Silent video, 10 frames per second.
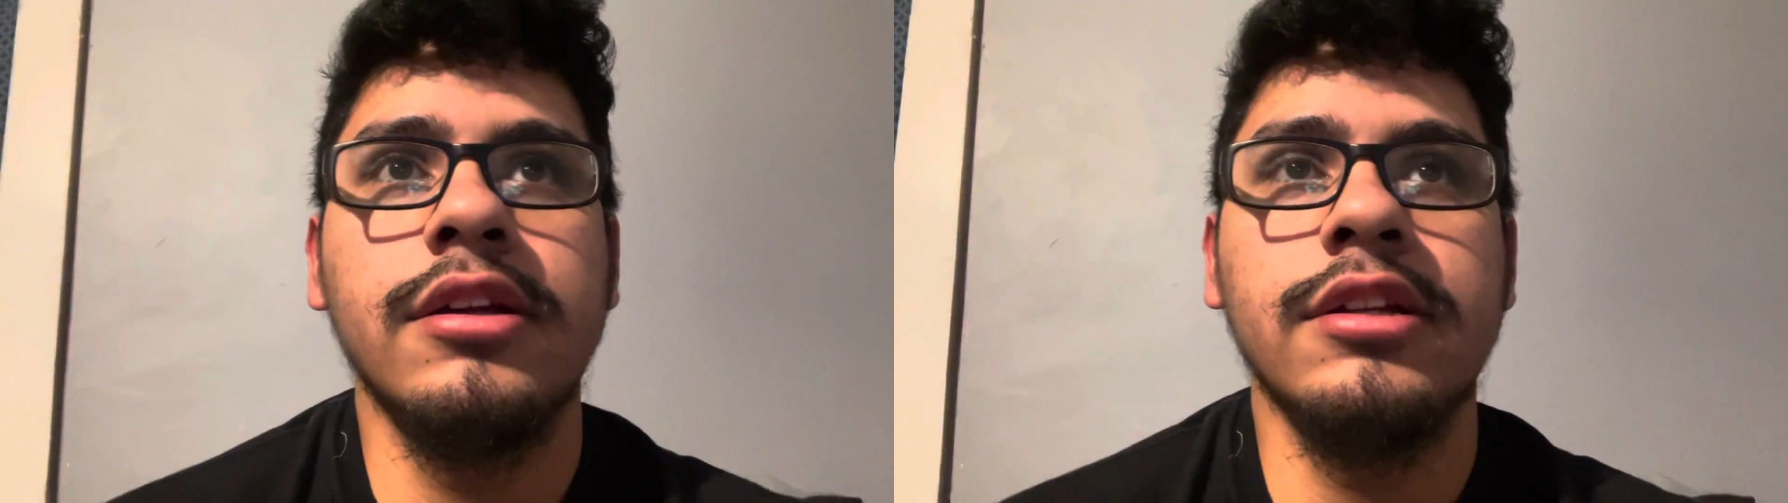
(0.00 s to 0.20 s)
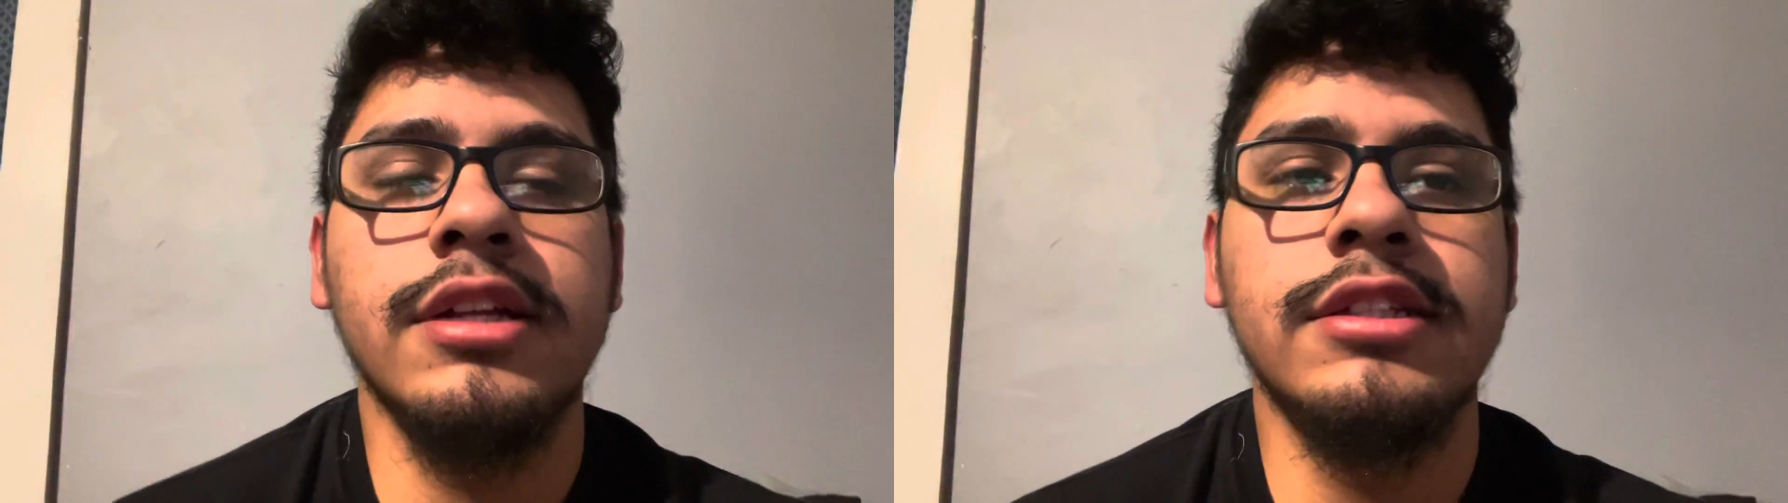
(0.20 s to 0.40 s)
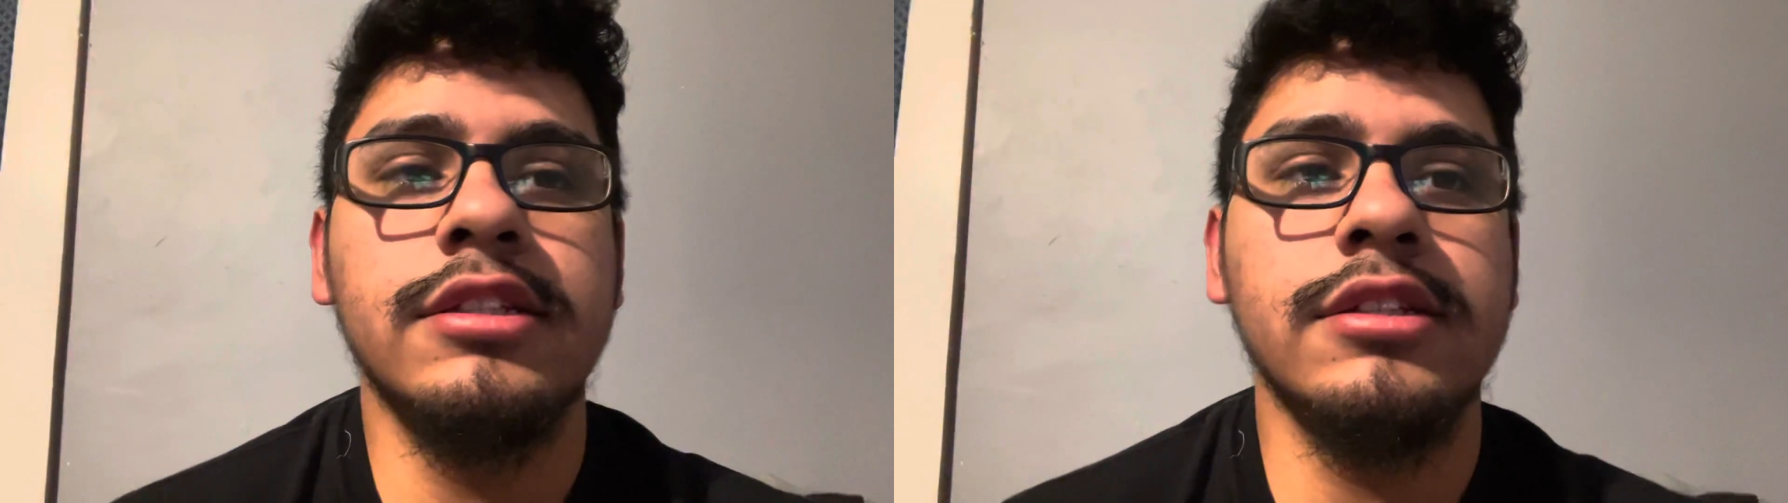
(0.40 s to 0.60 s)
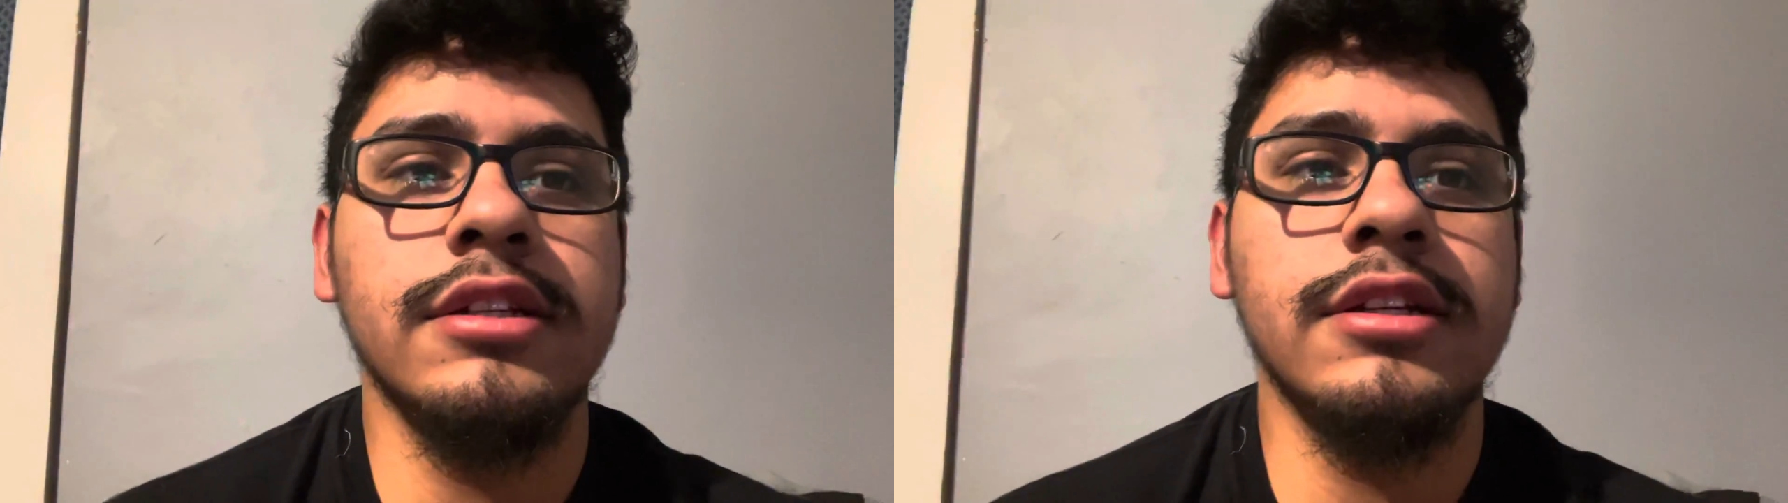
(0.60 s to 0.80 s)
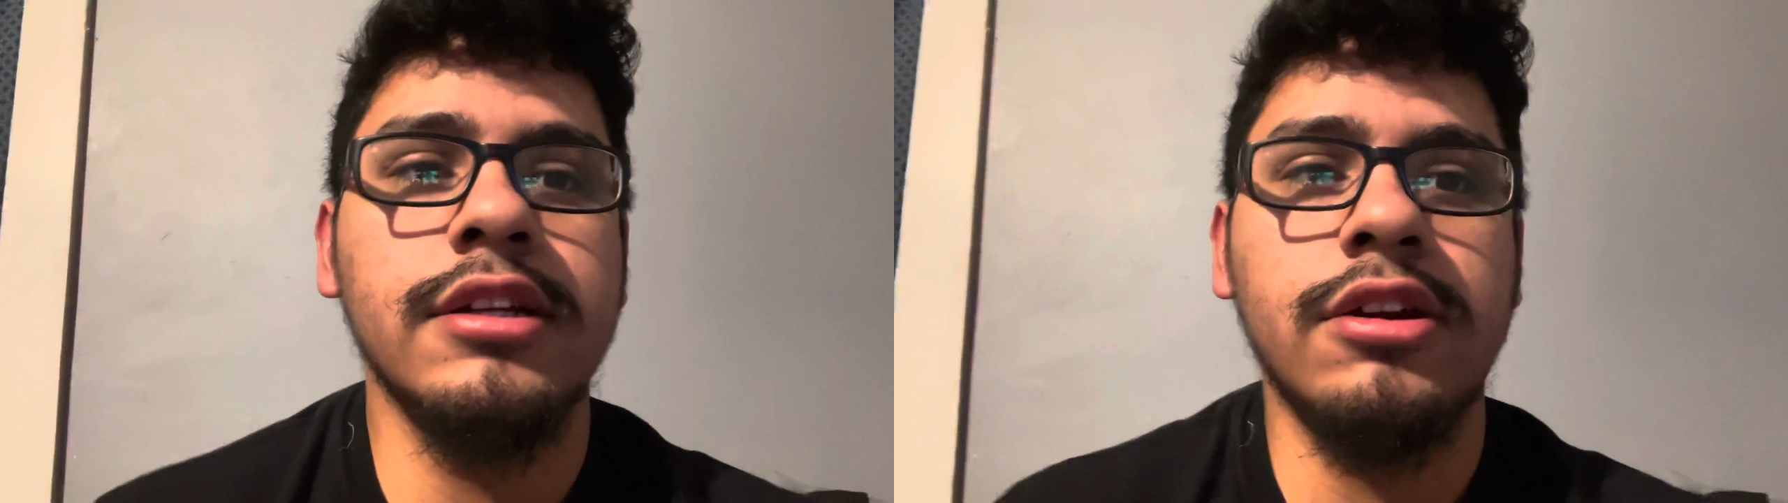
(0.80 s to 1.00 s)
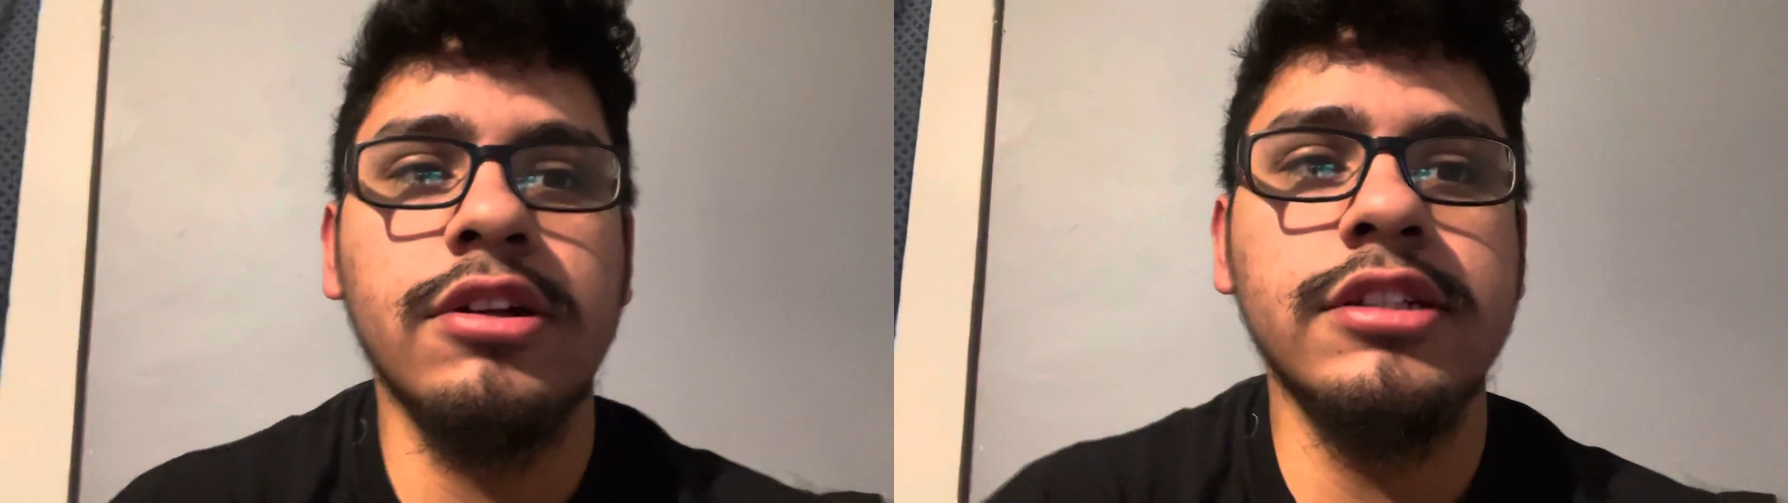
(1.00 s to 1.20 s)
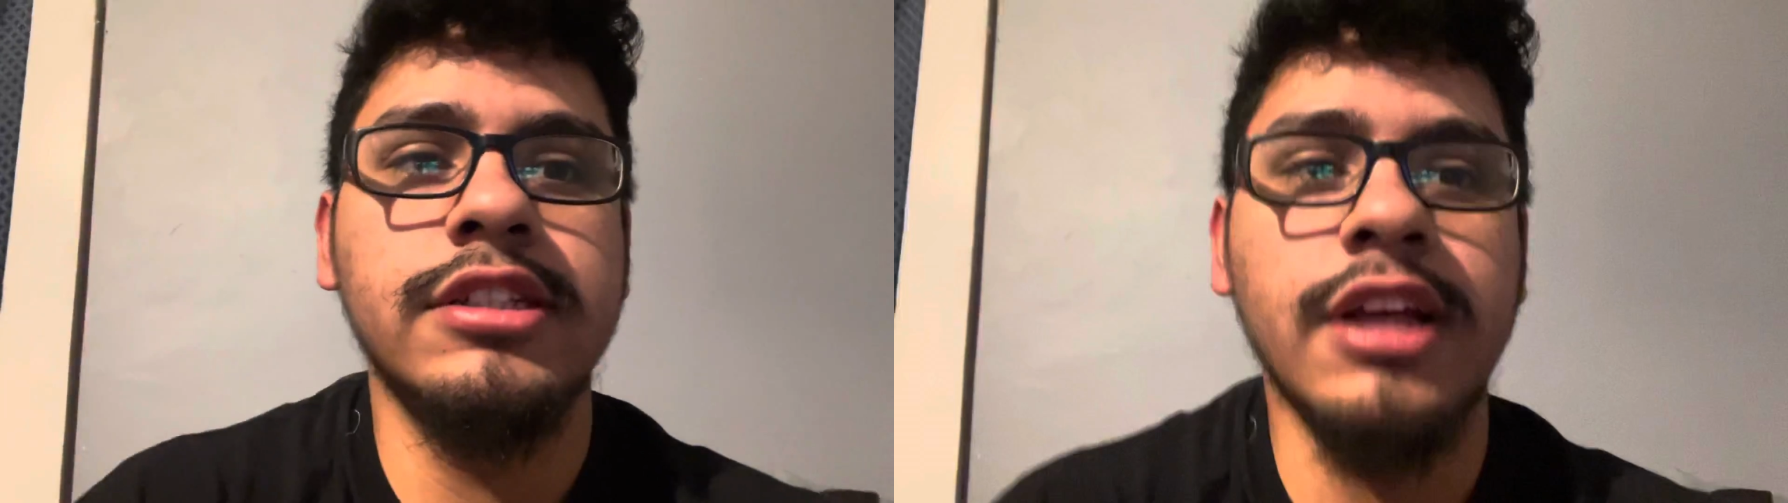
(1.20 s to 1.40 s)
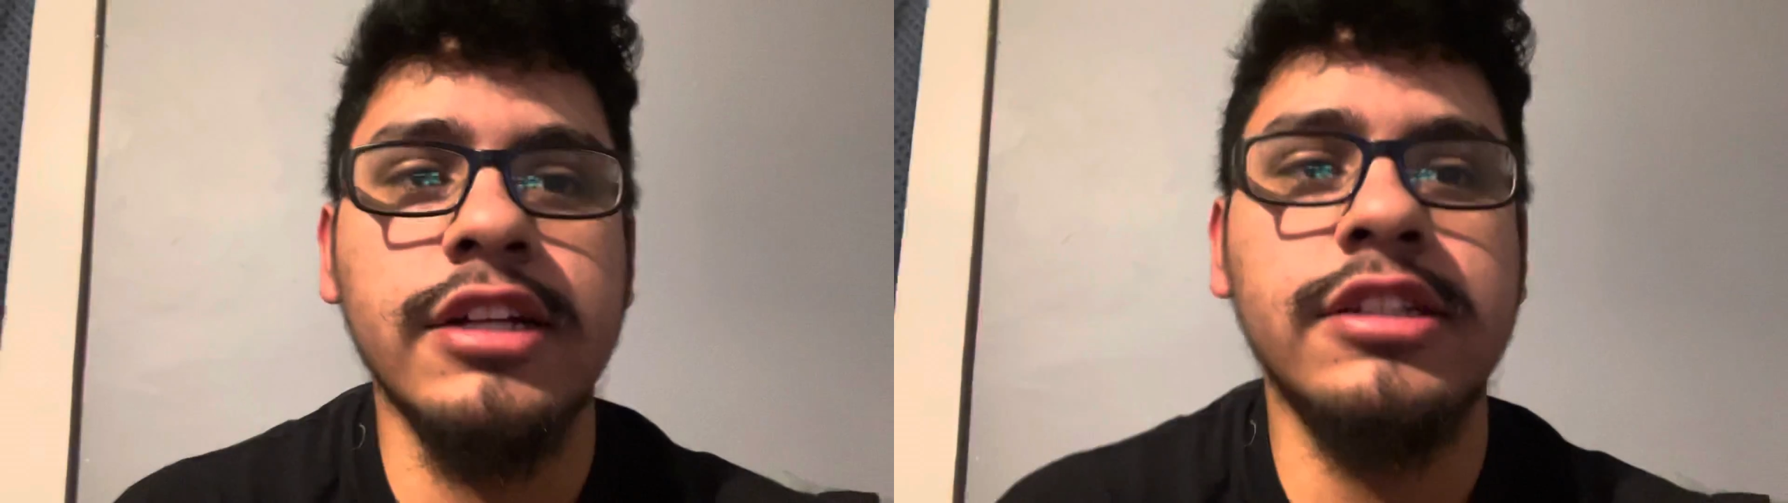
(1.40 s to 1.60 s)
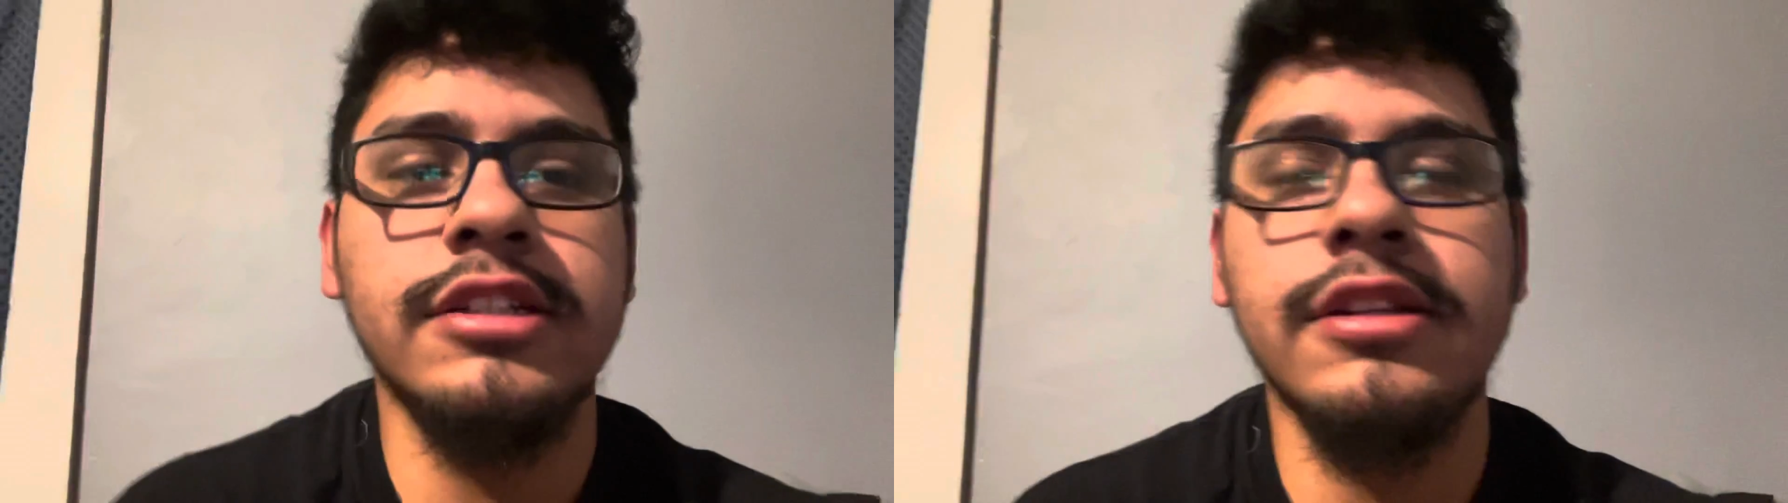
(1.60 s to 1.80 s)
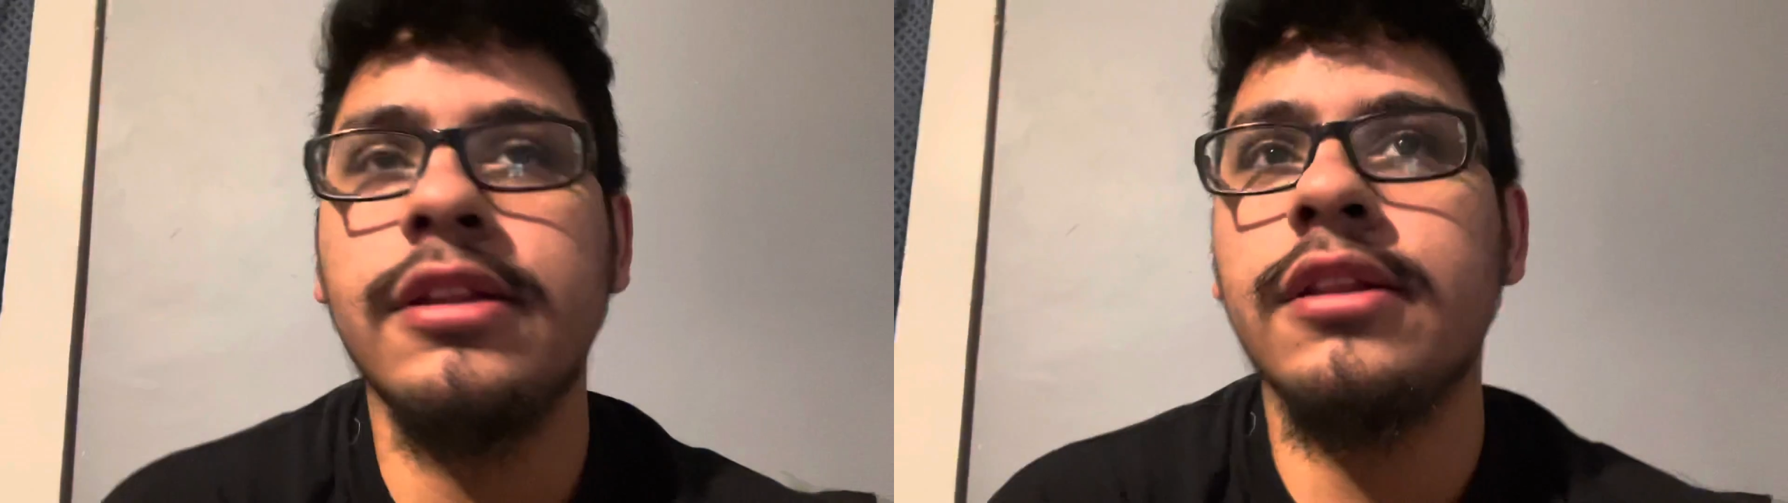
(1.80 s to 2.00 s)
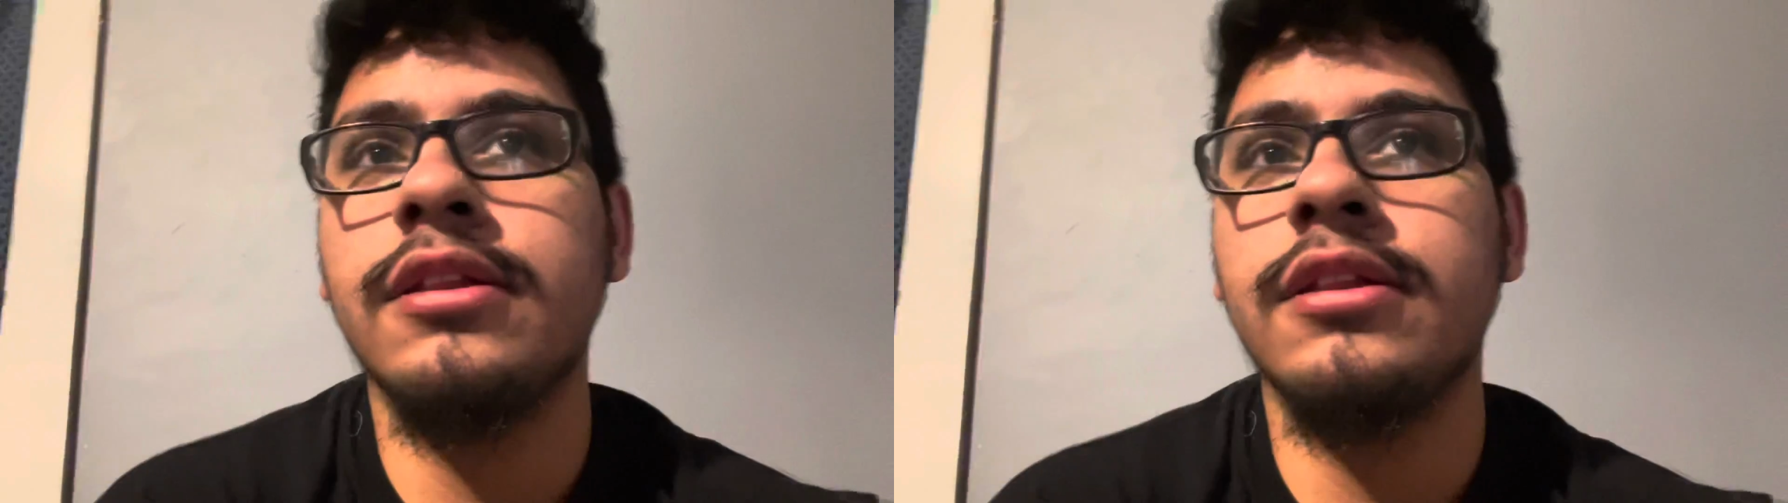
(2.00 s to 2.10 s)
it's Chrinsightian,